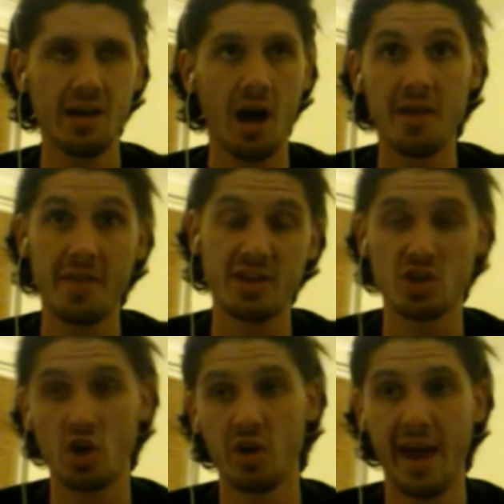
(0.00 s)
either this
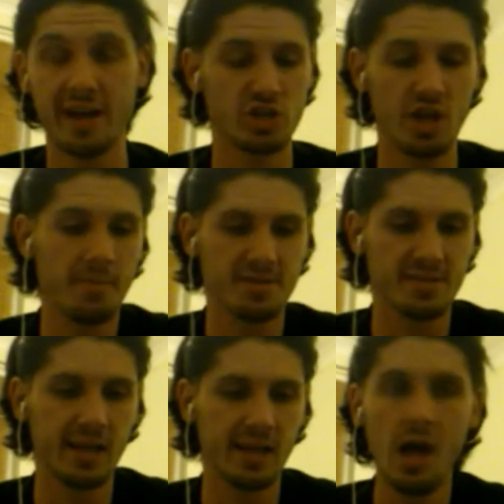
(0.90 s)
year or next year, but
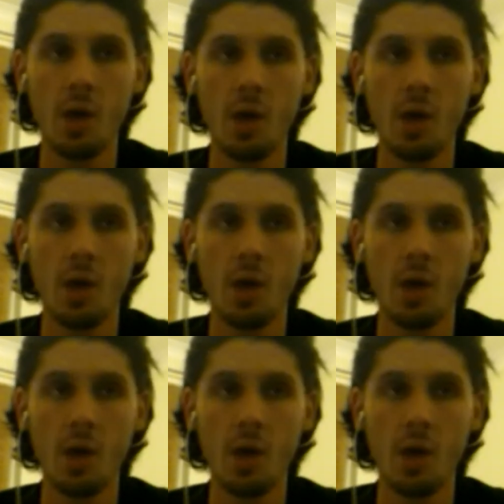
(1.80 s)
still.